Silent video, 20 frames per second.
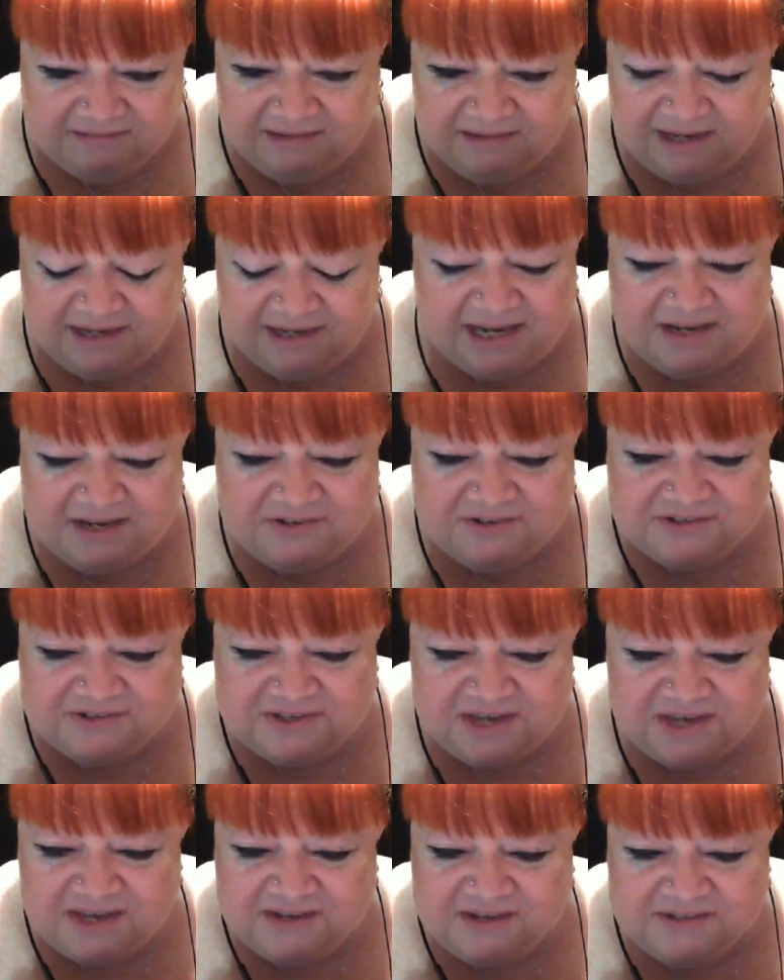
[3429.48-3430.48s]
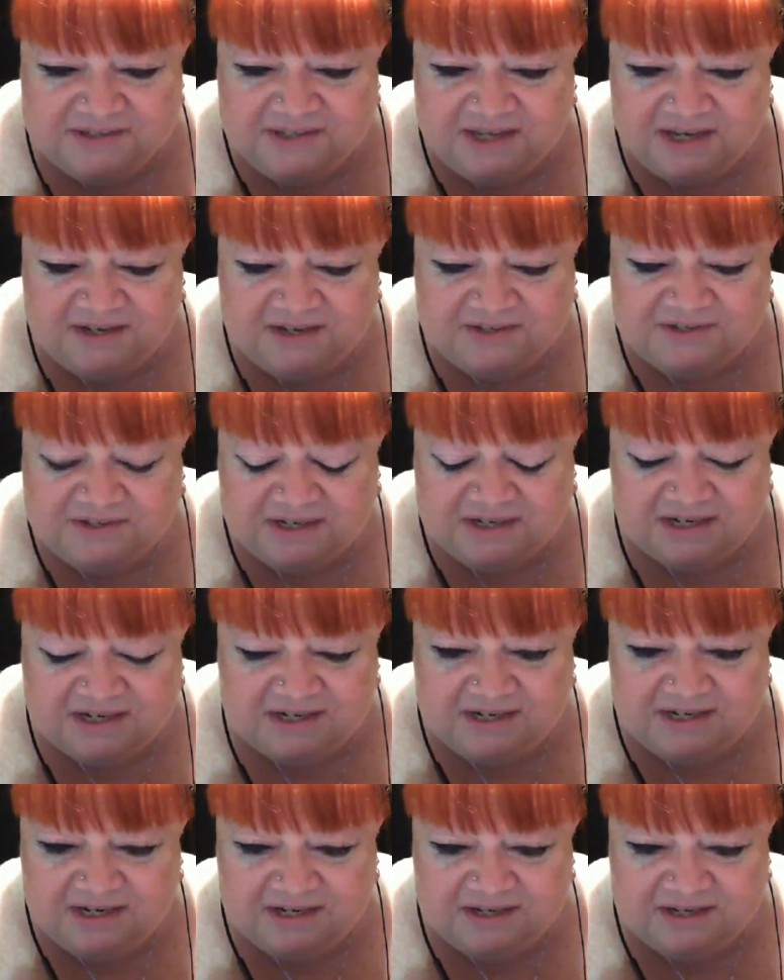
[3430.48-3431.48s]
Like, he says this
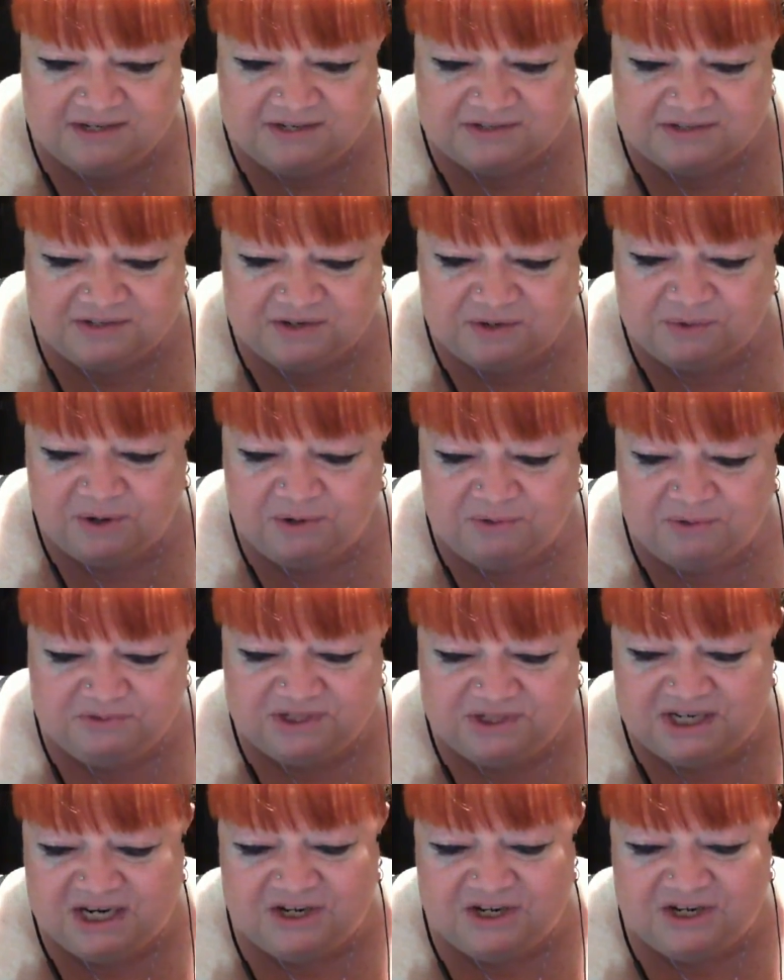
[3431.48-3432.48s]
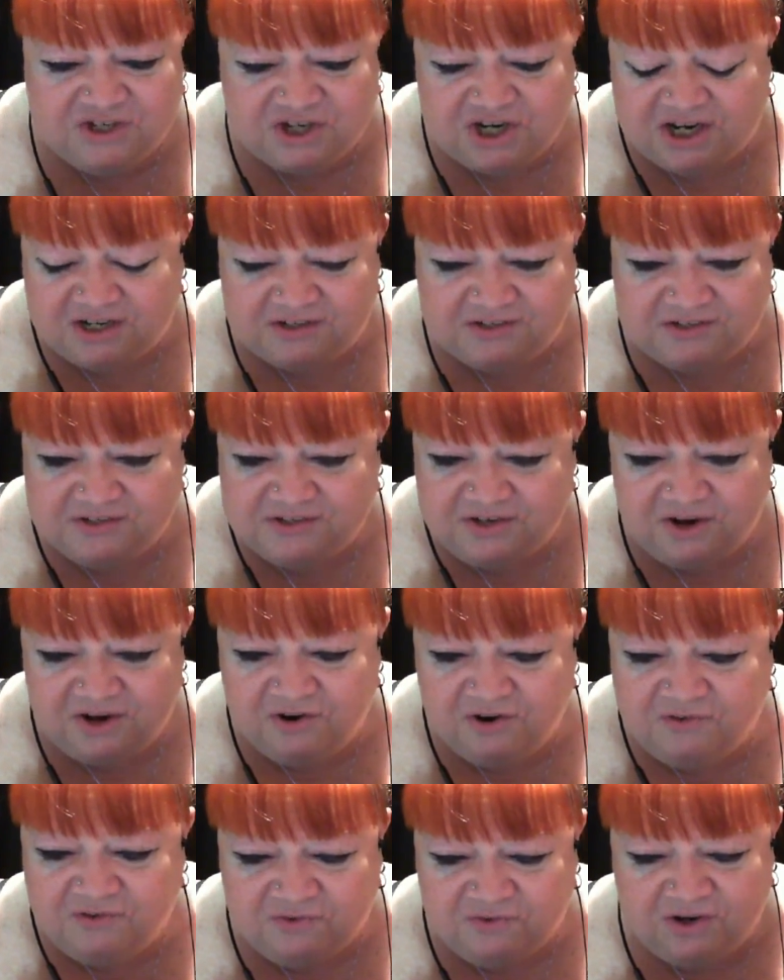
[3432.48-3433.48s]
in his quote teachings
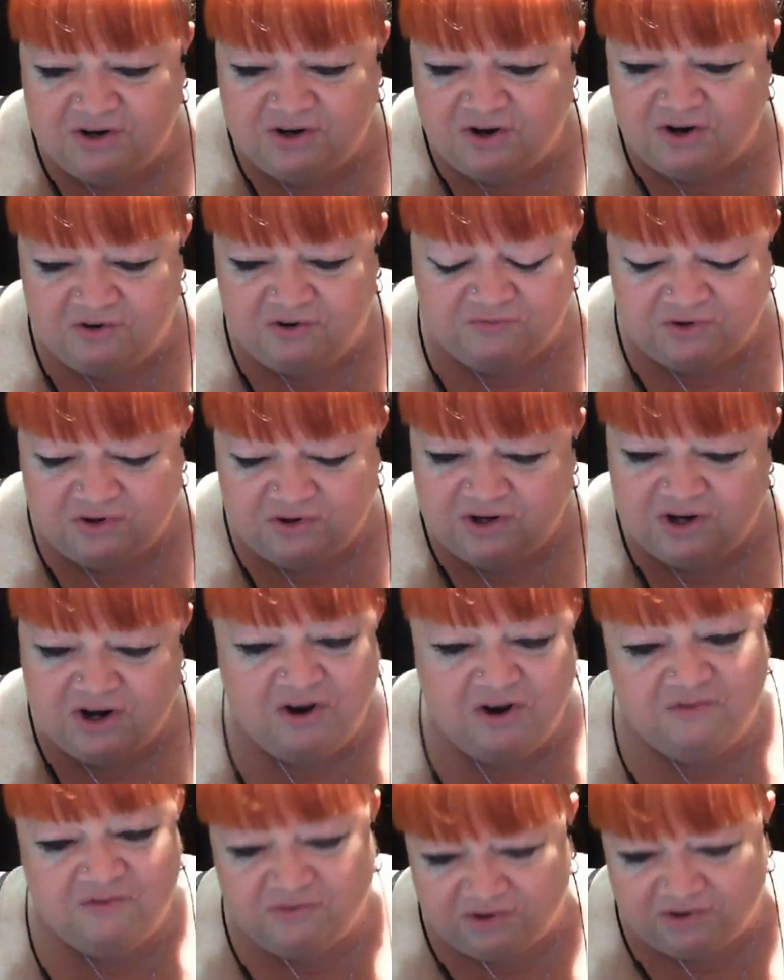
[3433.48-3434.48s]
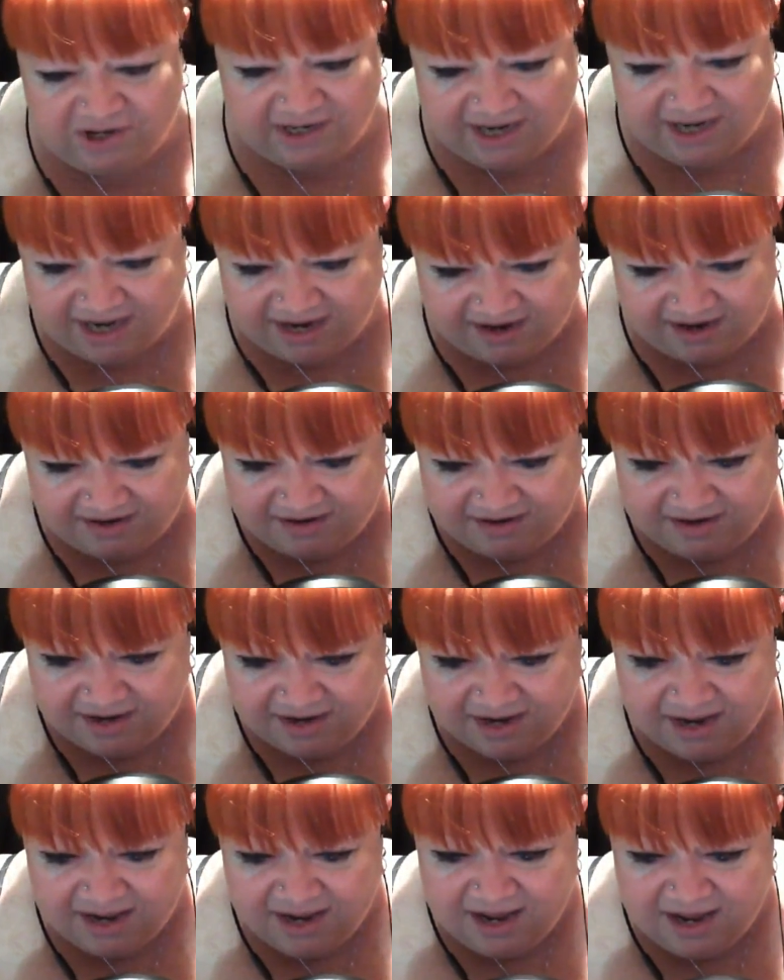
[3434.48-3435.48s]
over and over and over again,
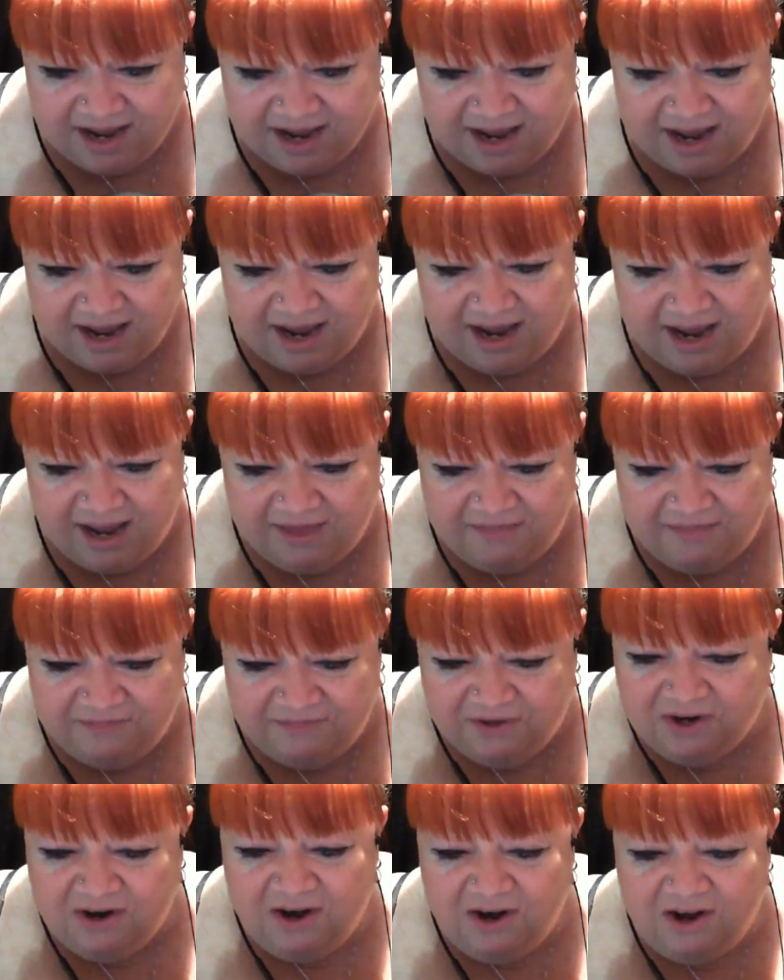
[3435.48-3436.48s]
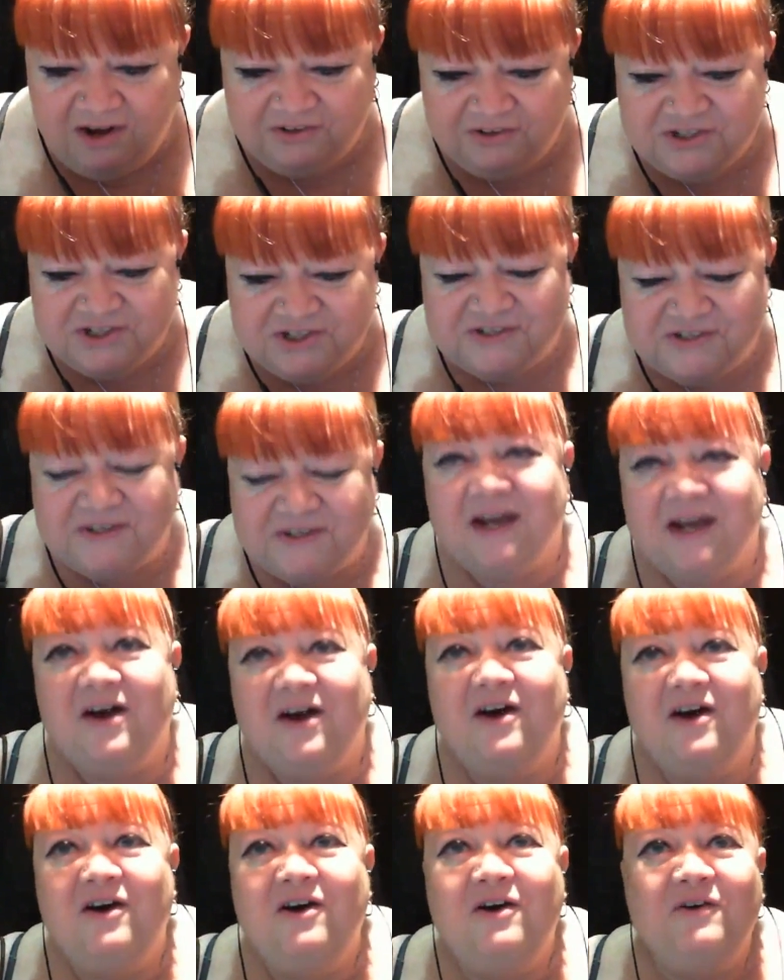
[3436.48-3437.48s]
and they're all just like,
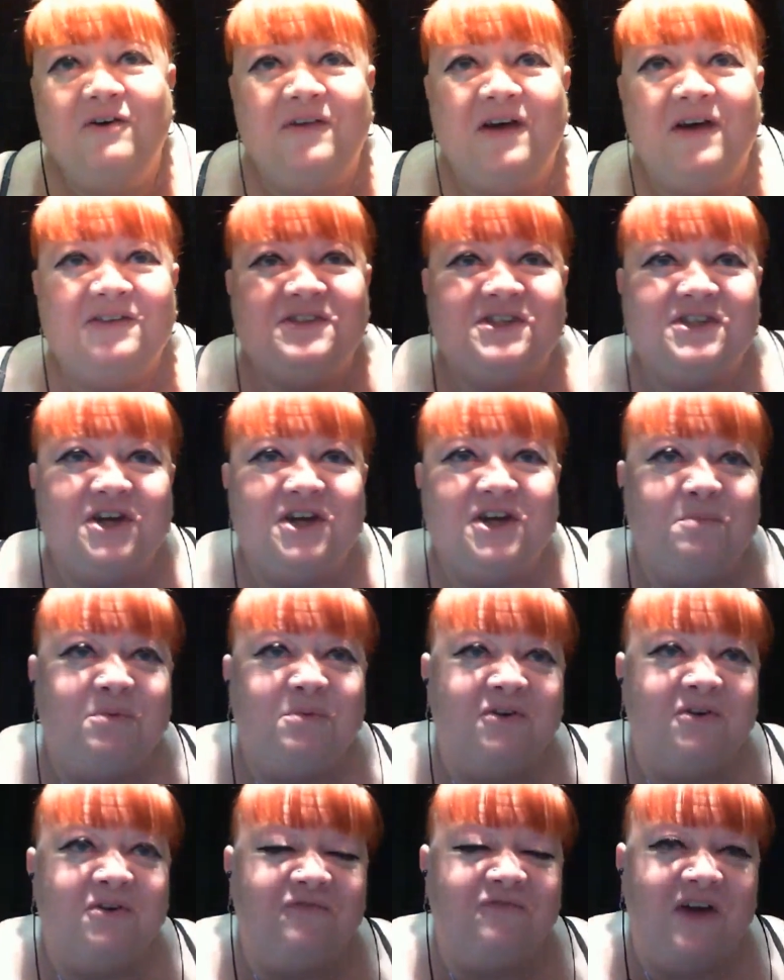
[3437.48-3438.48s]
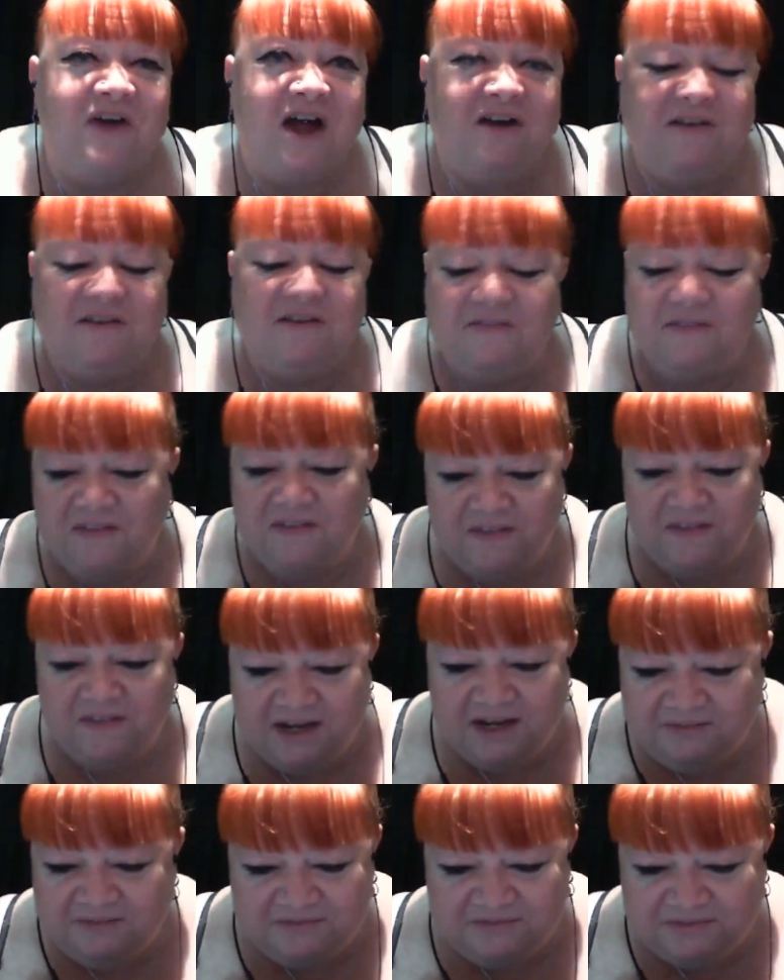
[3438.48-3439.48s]
oh, that's so profound, and then
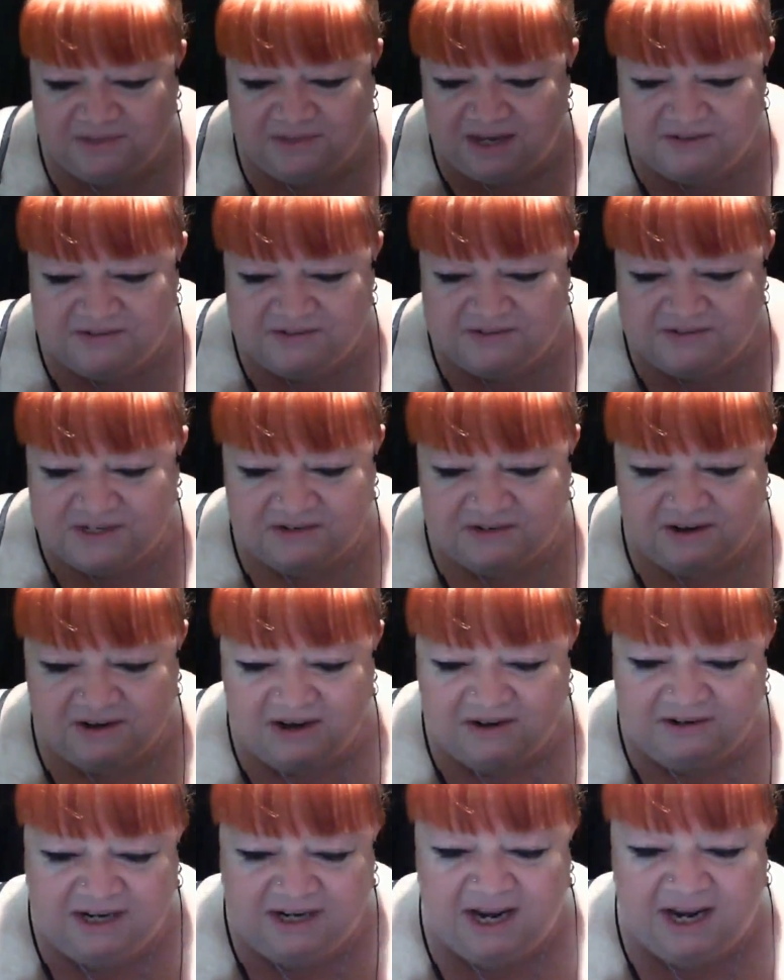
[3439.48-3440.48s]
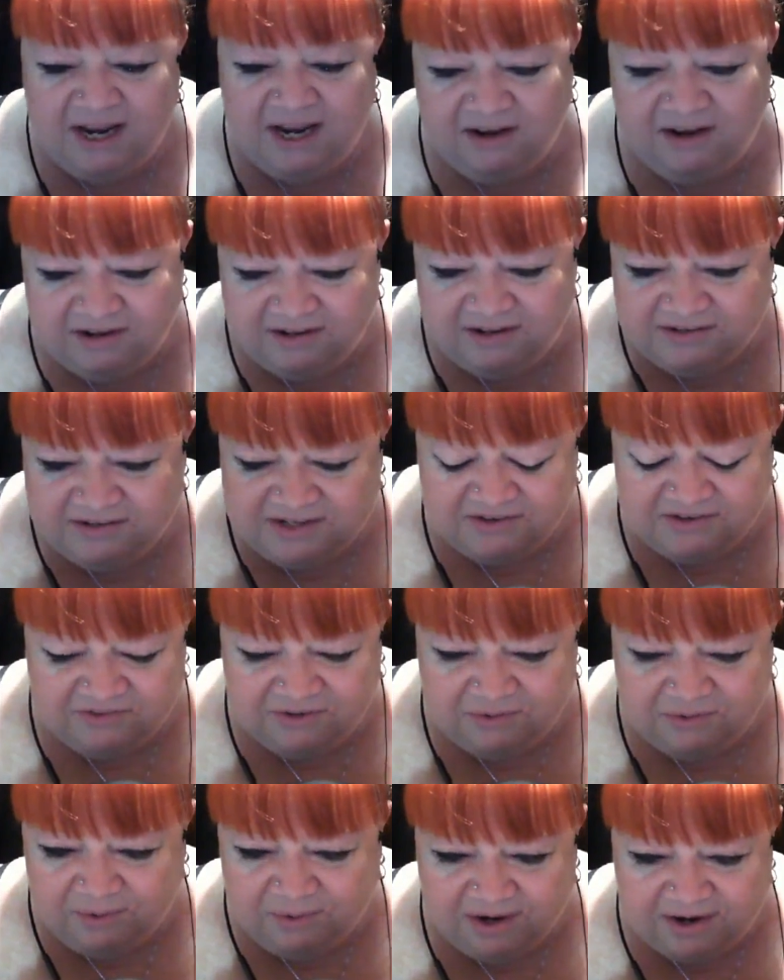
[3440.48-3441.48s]
they sit around and hang on his
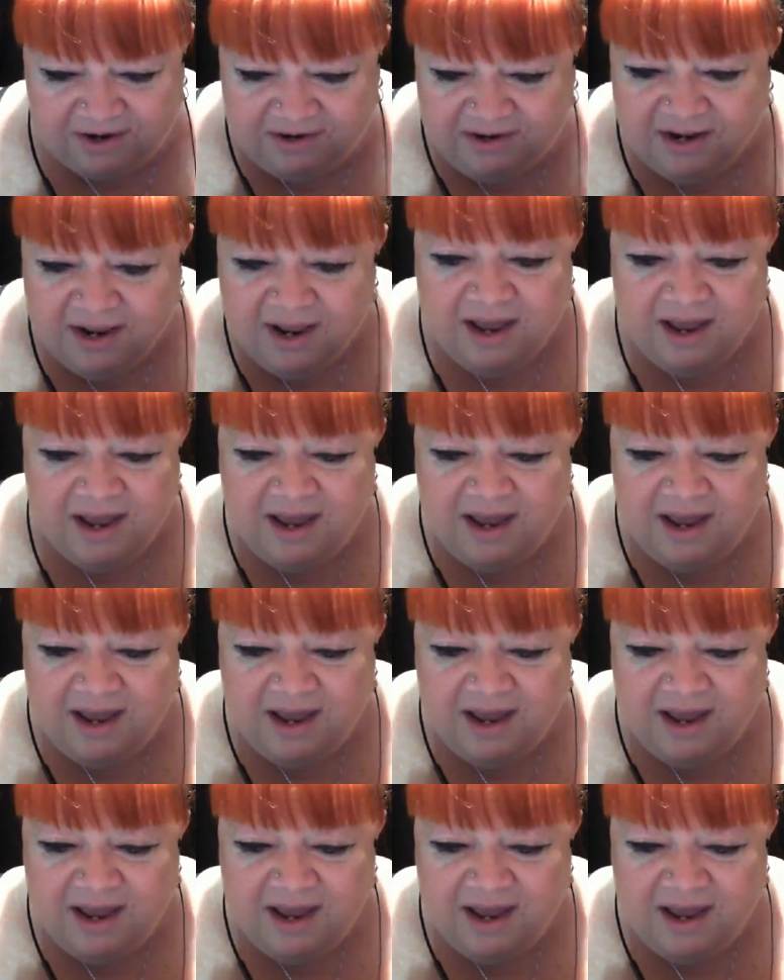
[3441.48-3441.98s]
every word.